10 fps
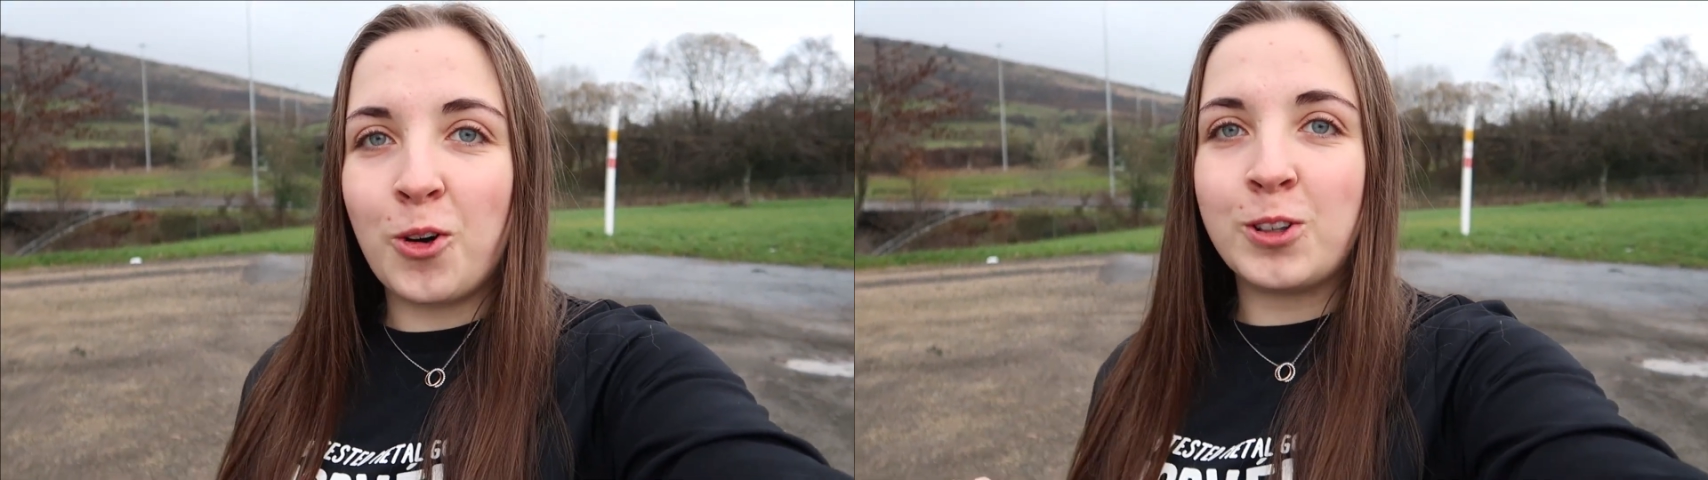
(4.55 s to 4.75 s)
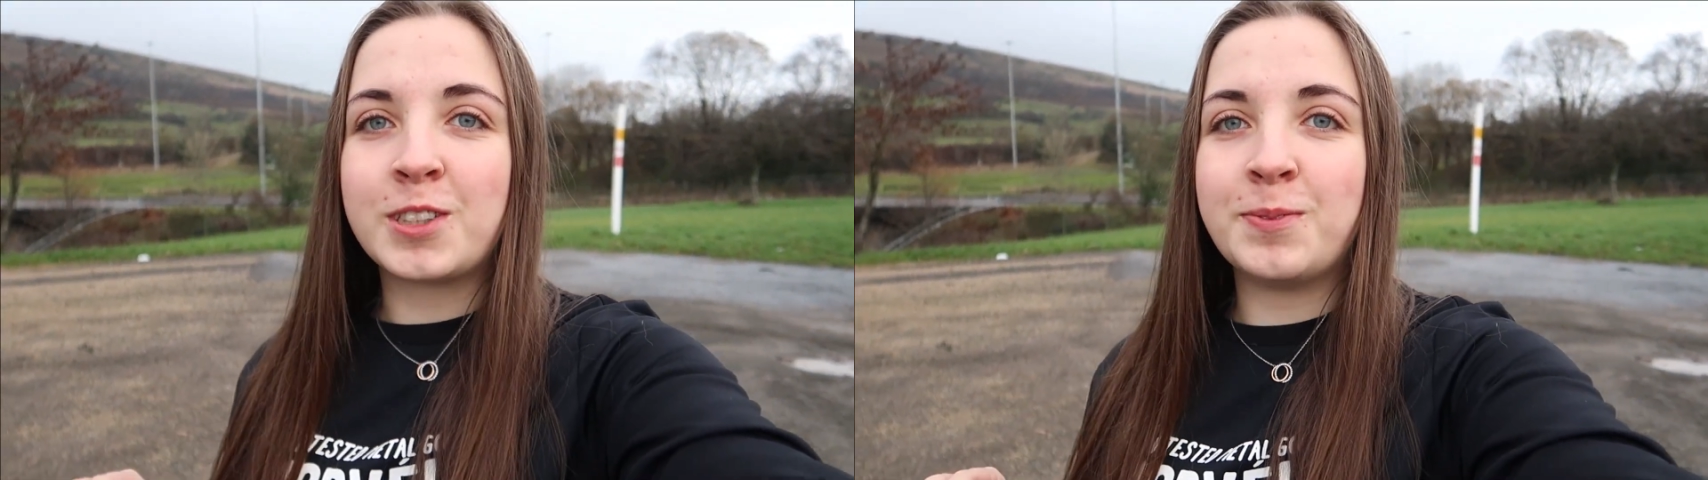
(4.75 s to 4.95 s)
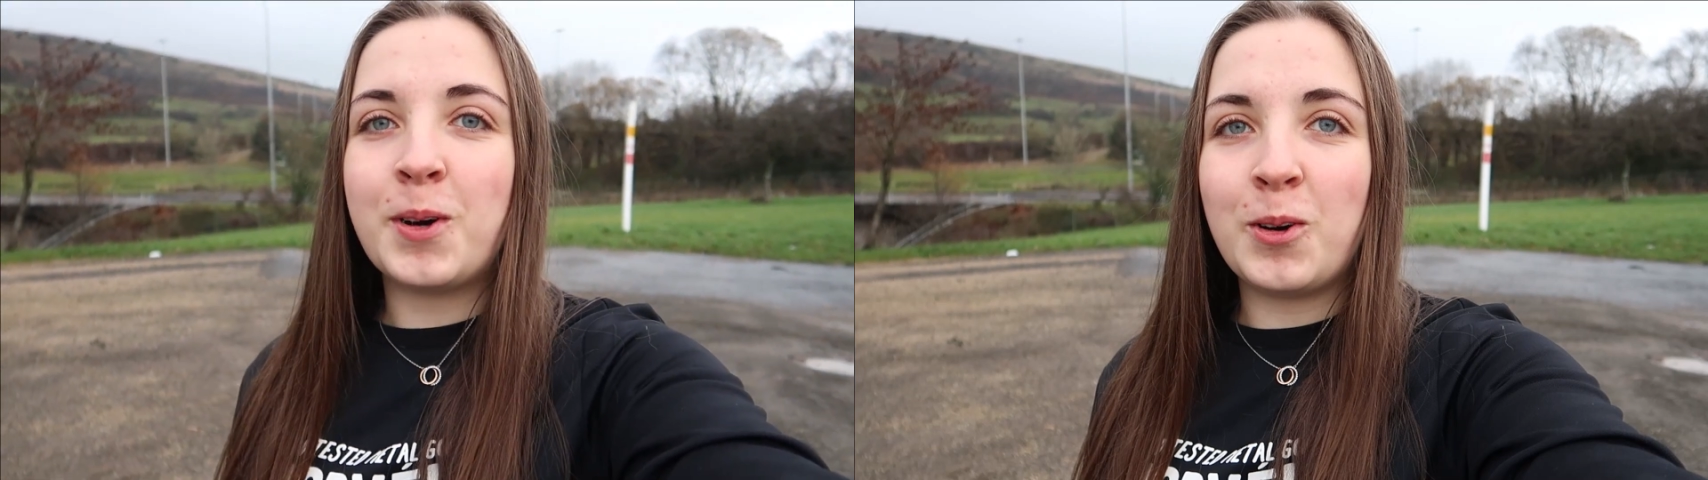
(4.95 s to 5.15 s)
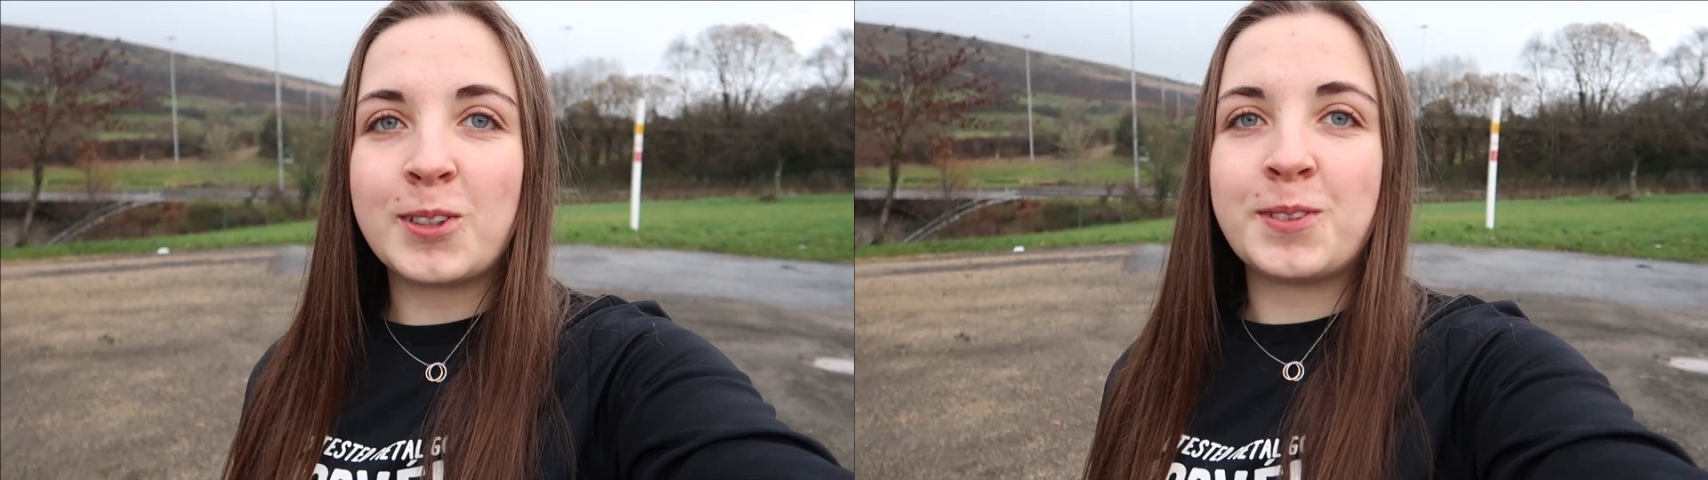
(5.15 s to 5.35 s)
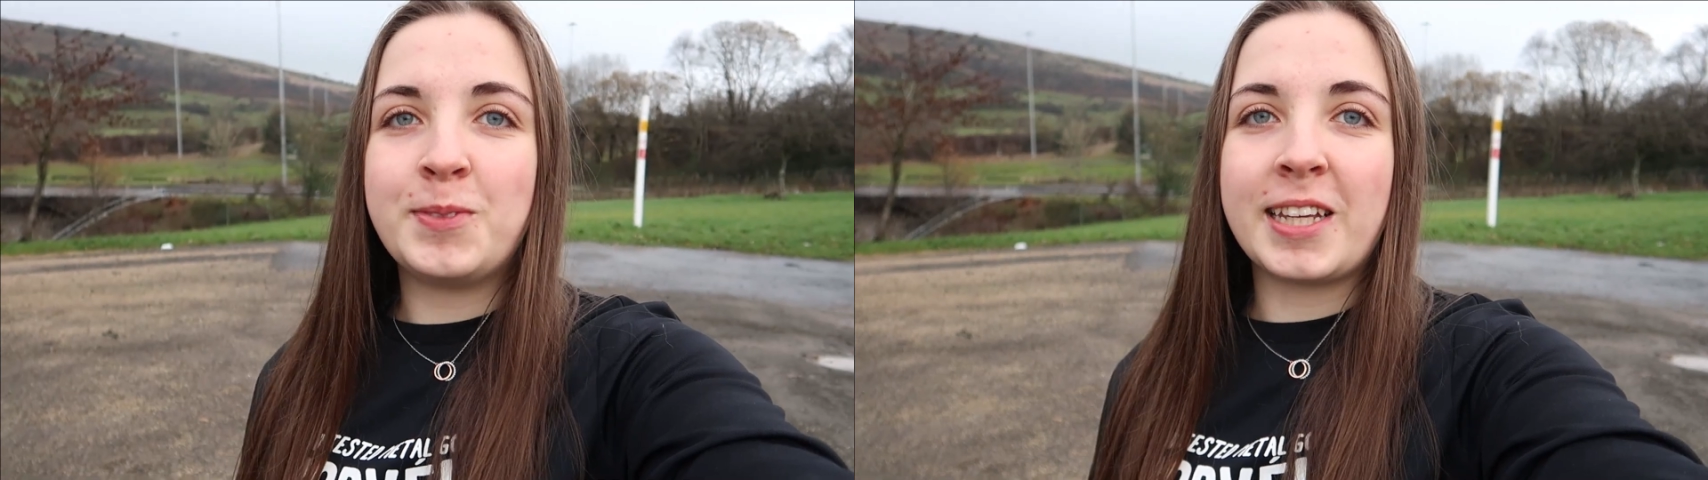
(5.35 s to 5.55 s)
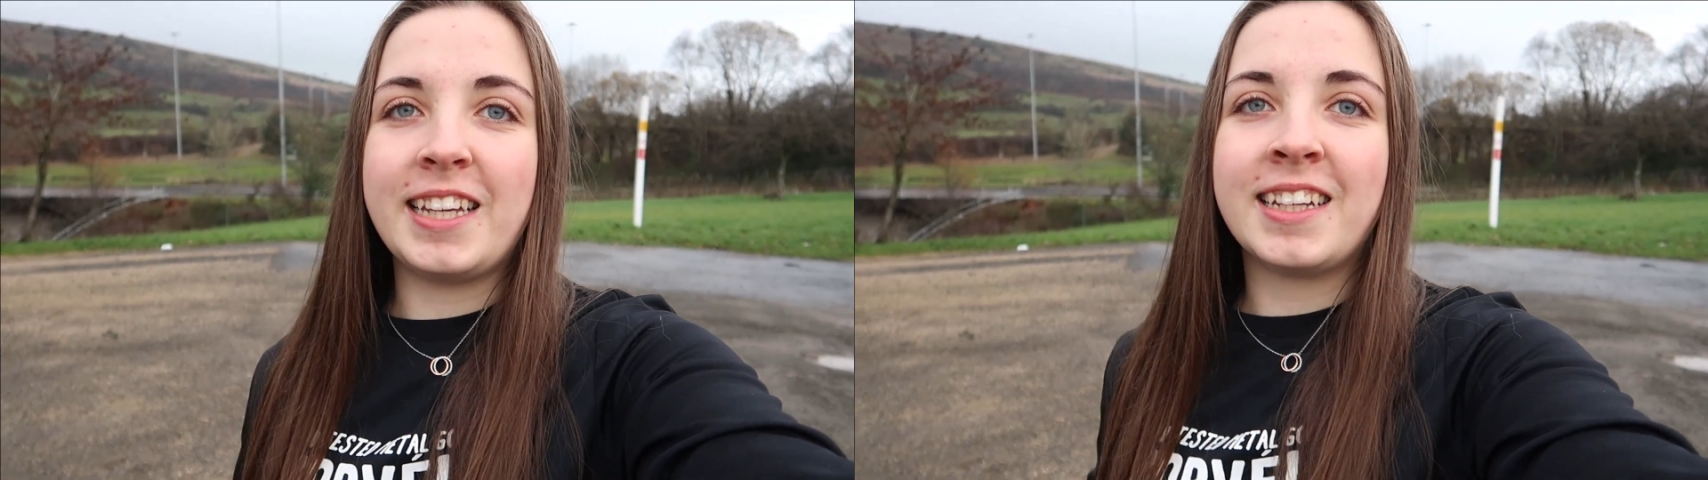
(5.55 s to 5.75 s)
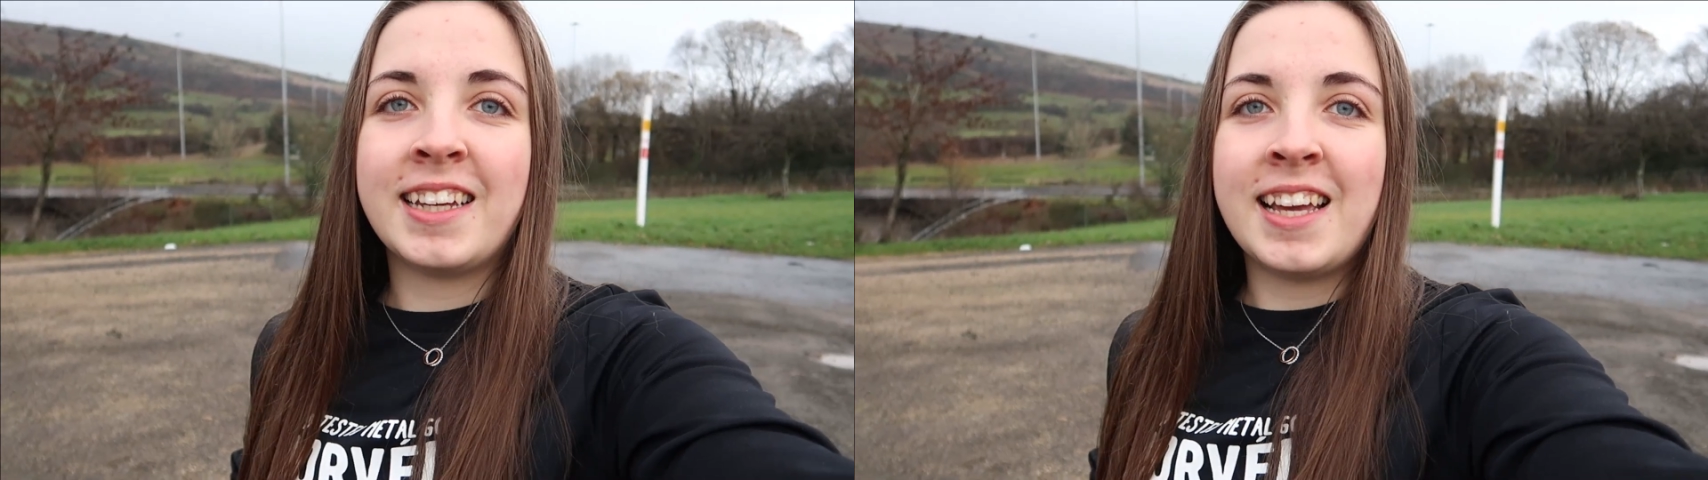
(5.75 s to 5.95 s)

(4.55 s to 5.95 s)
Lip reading: awesome day.